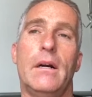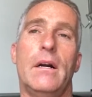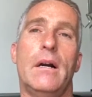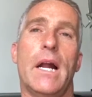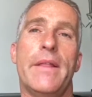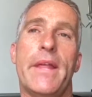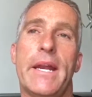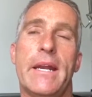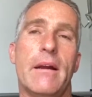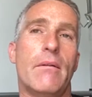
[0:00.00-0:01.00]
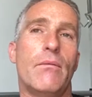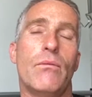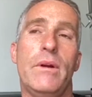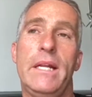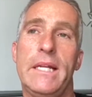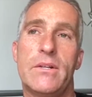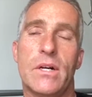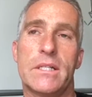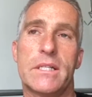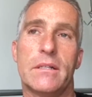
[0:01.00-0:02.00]
And then really
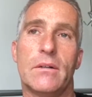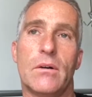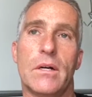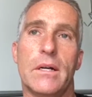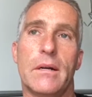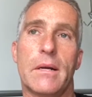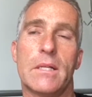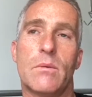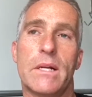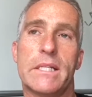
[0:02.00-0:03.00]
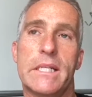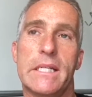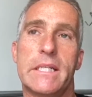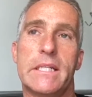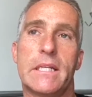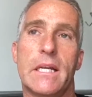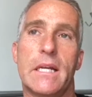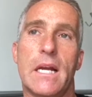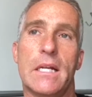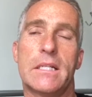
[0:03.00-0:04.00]
trust the Lord, because what it says, it's
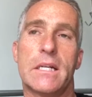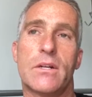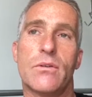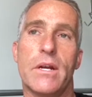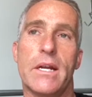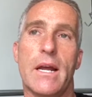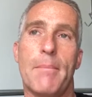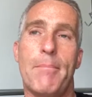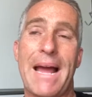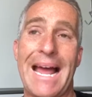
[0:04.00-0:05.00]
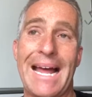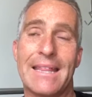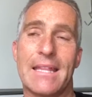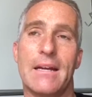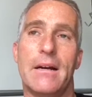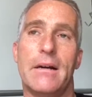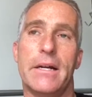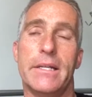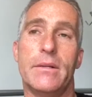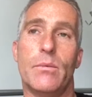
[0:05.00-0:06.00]
God's going to create a path
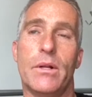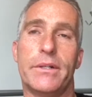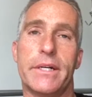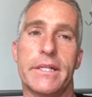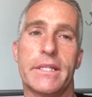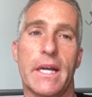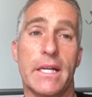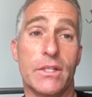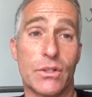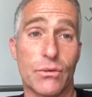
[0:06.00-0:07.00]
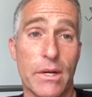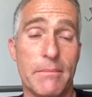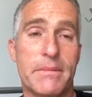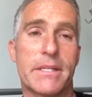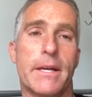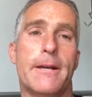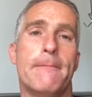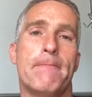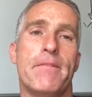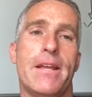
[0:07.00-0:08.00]
in the wilderness and streams
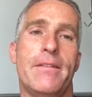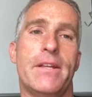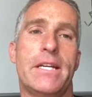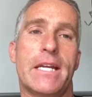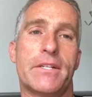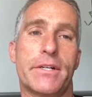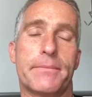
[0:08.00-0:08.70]
in the desert.